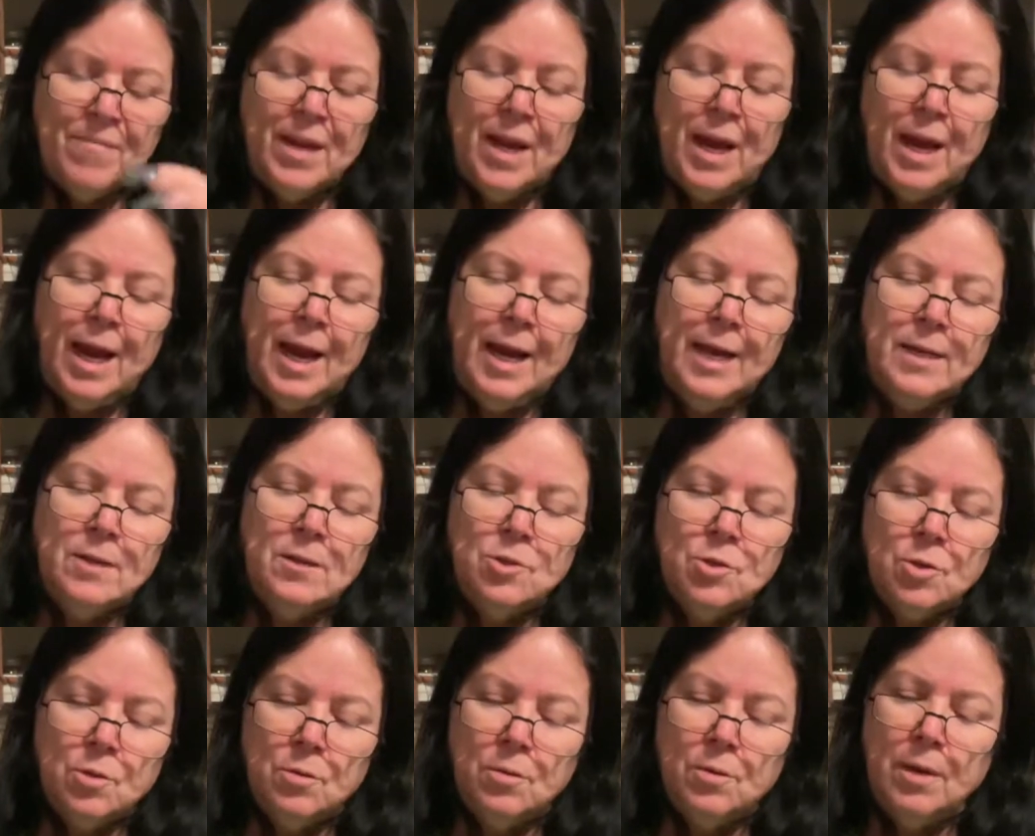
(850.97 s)

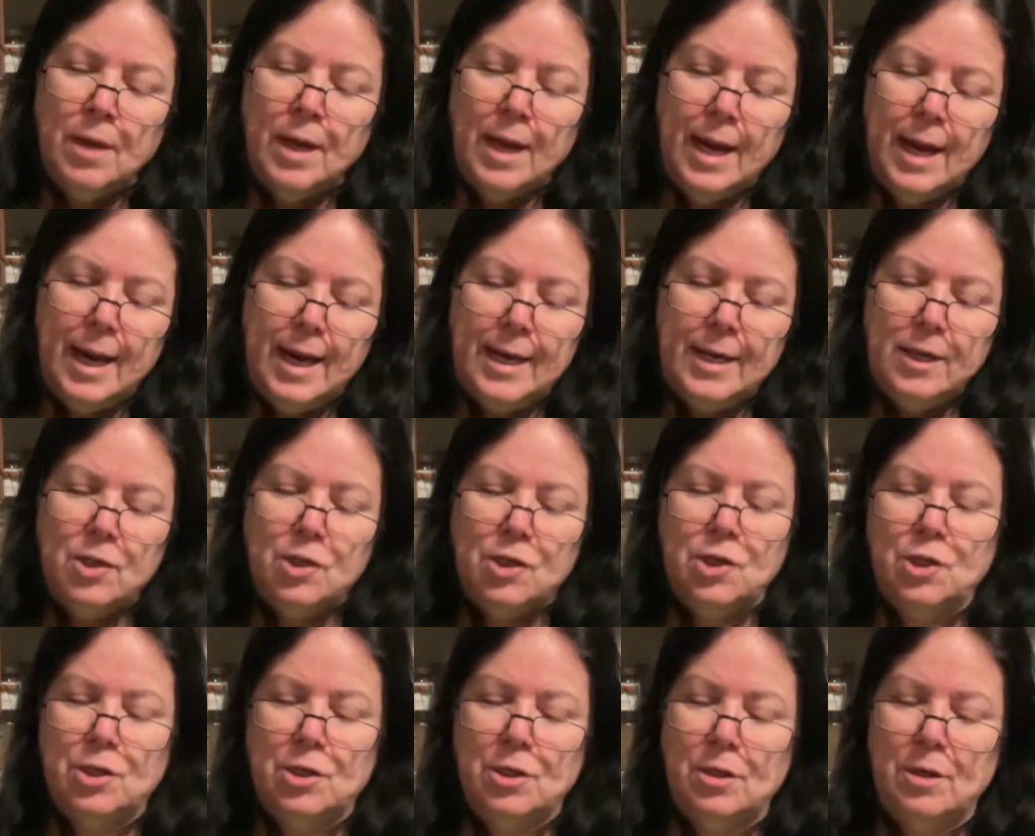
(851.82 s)
Hazel,
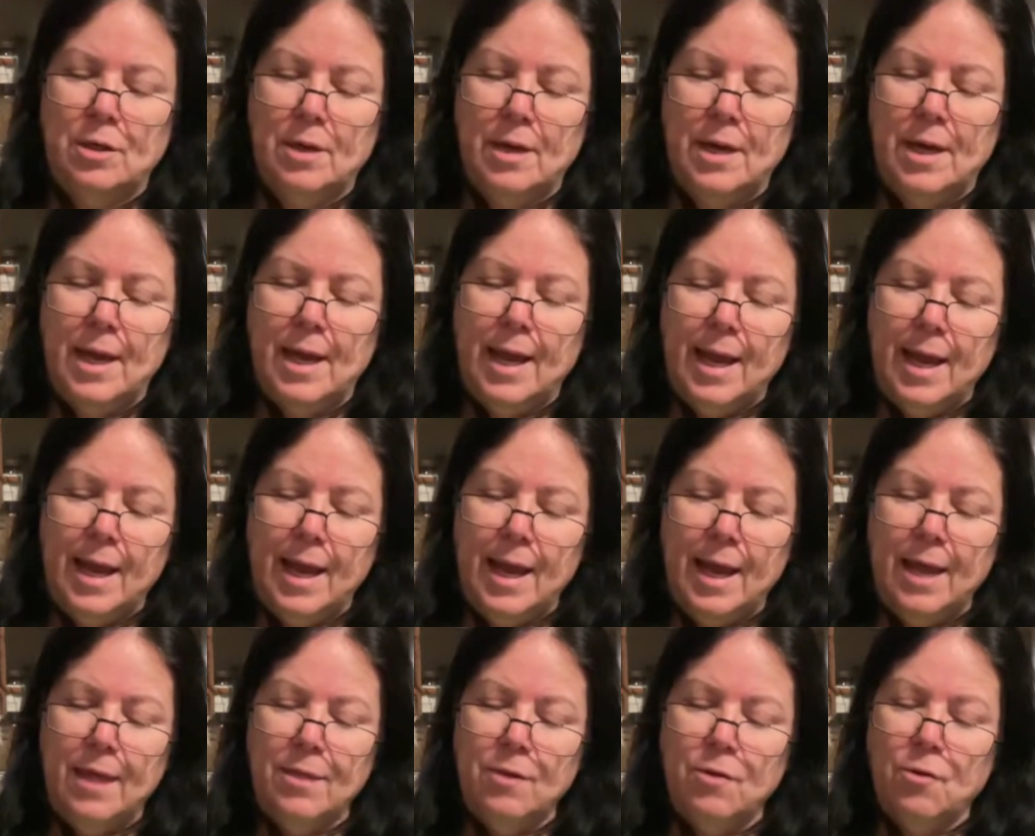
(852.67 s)
H.
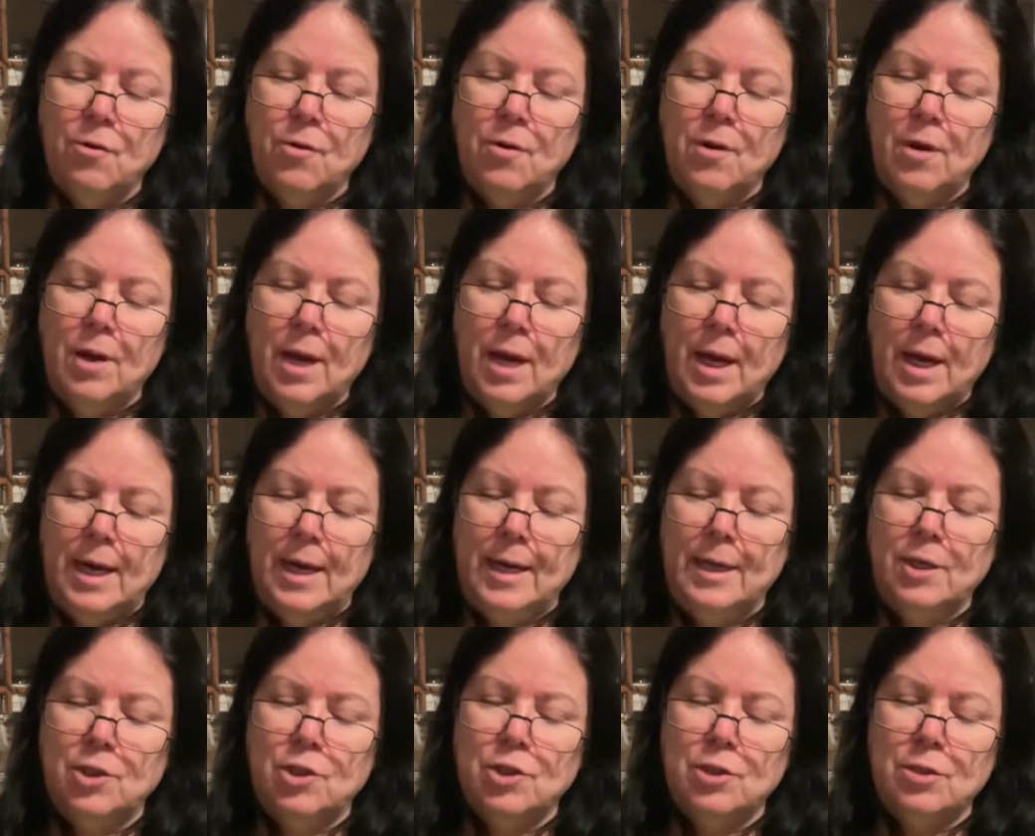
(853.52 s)
Heather,
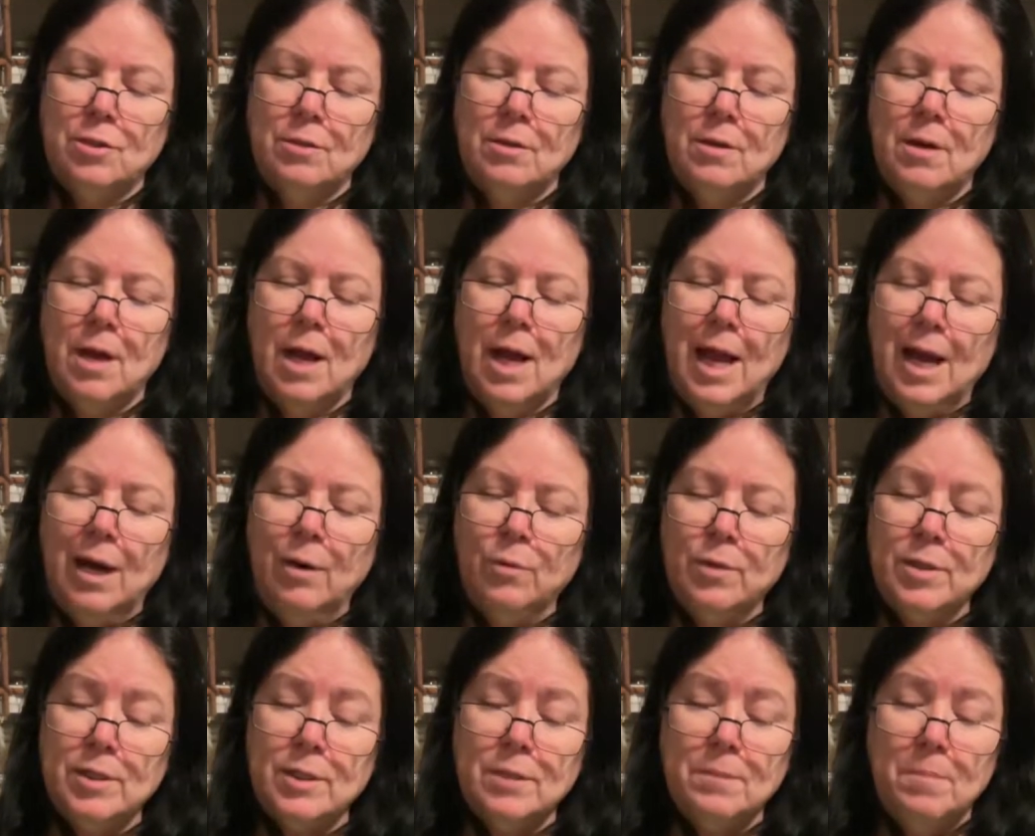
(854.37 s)
H.
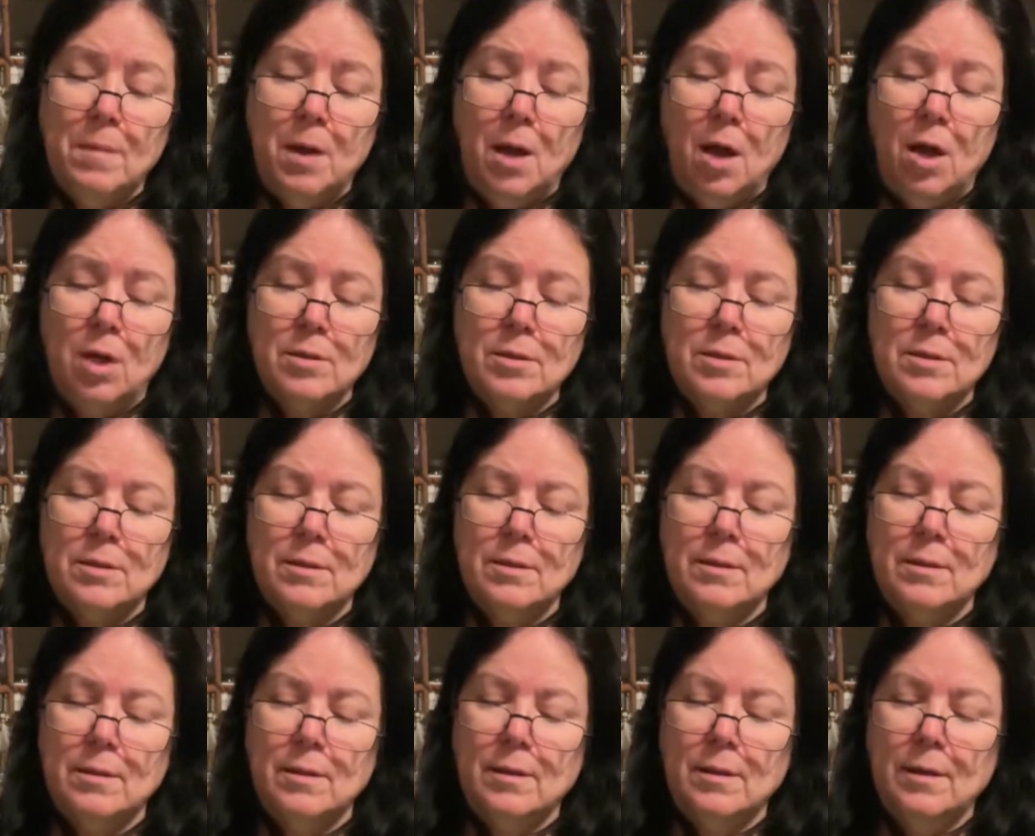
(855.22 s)
Iris moss,
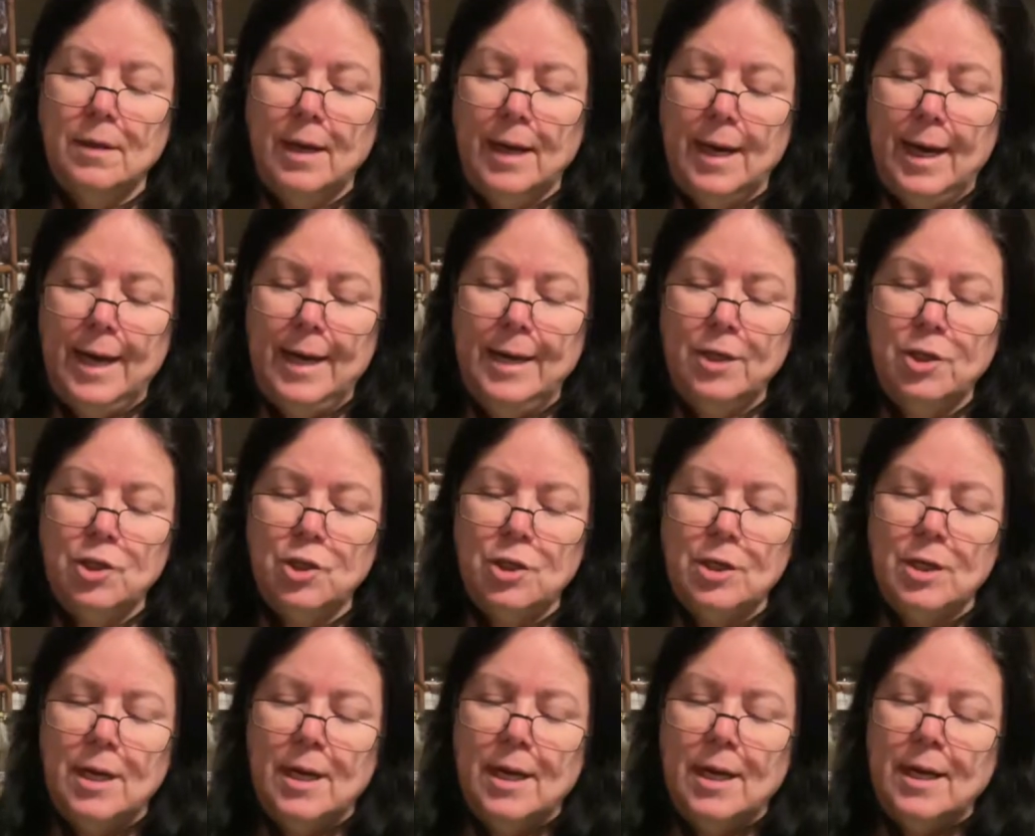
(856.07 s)
H.
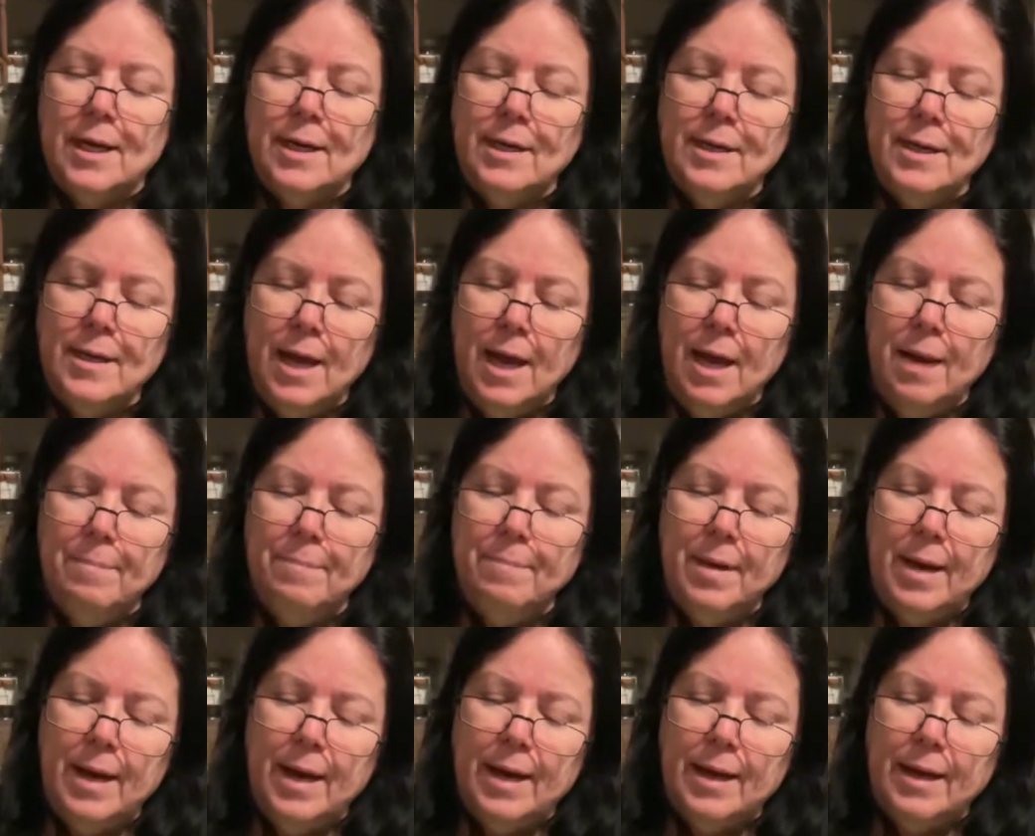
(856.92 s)

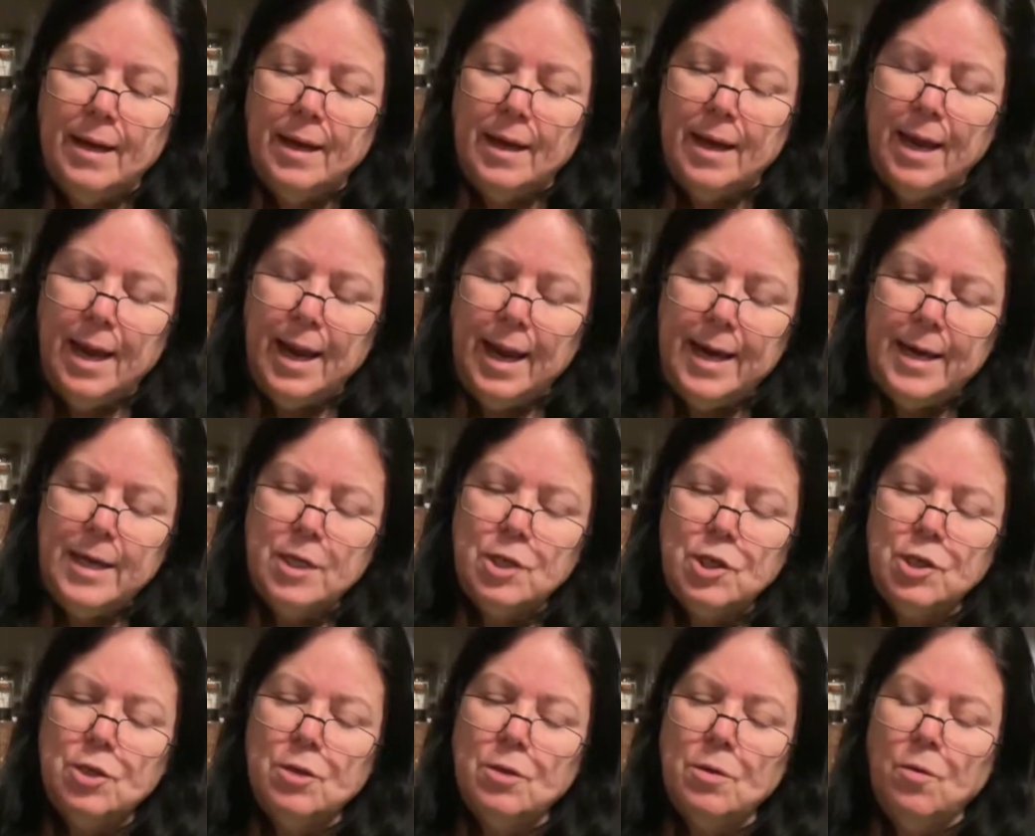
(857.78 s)
Nutmeg,
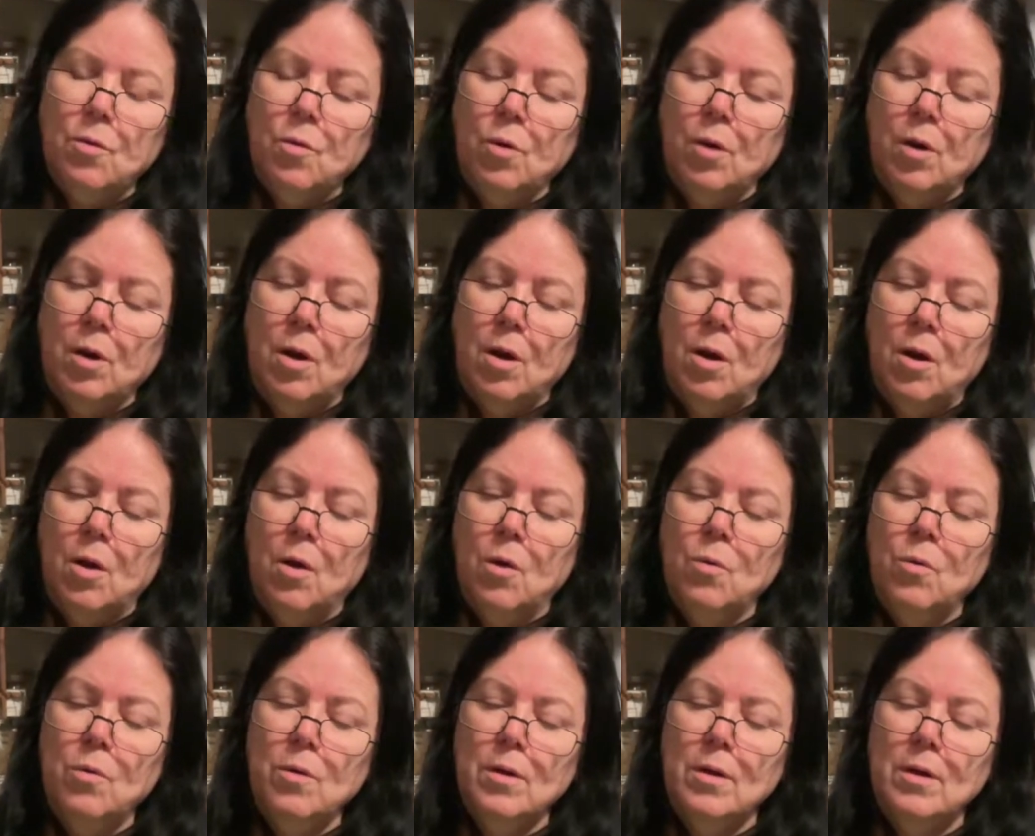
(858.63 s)
H or
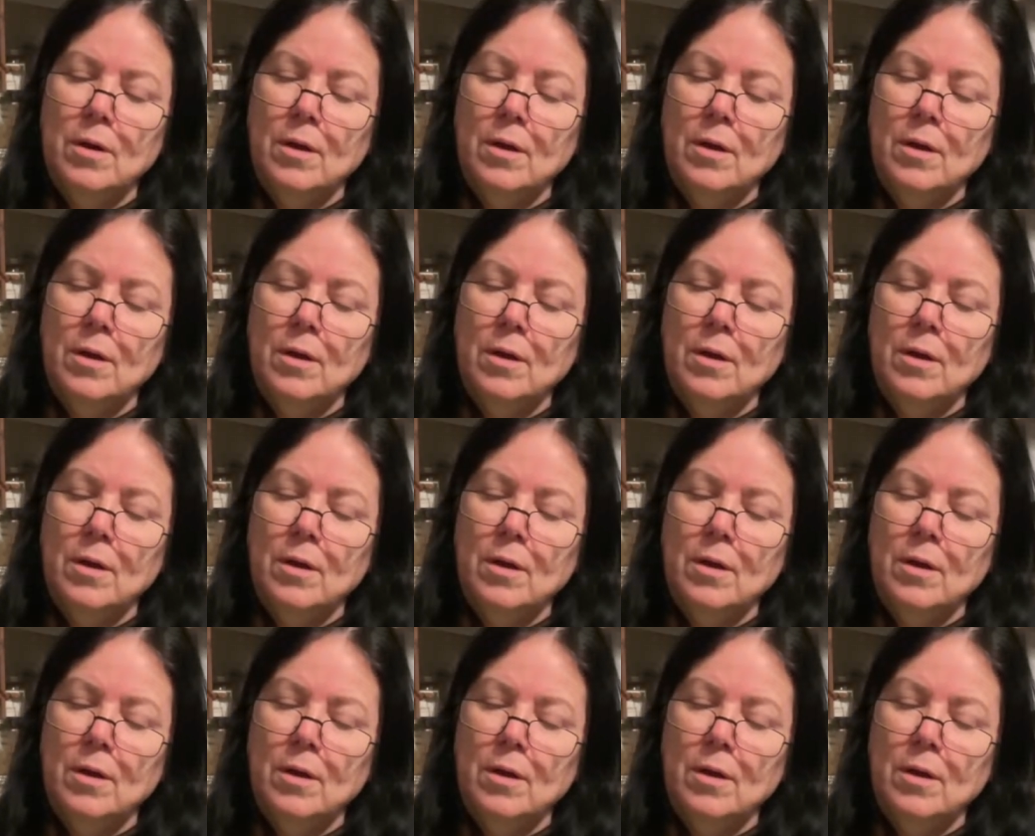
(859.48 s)
O.